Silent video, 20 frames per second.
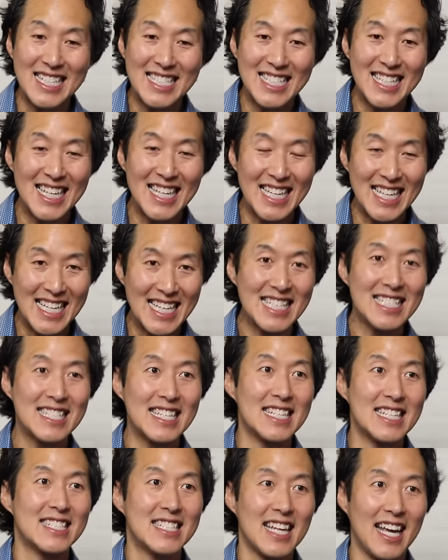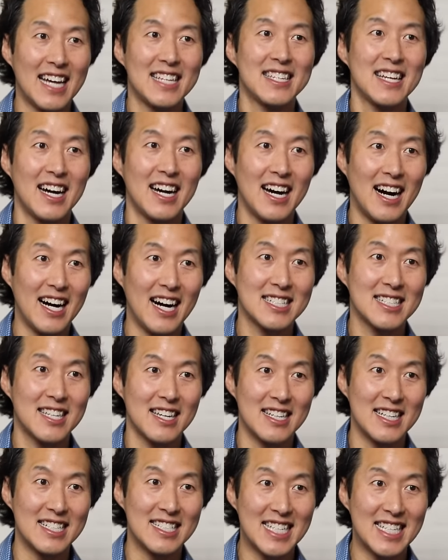It's the easiest
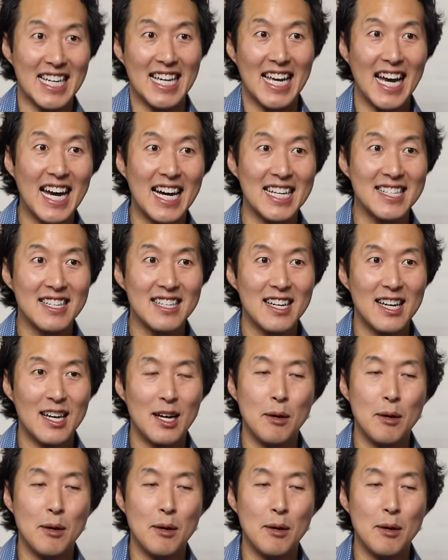antioxidant to get,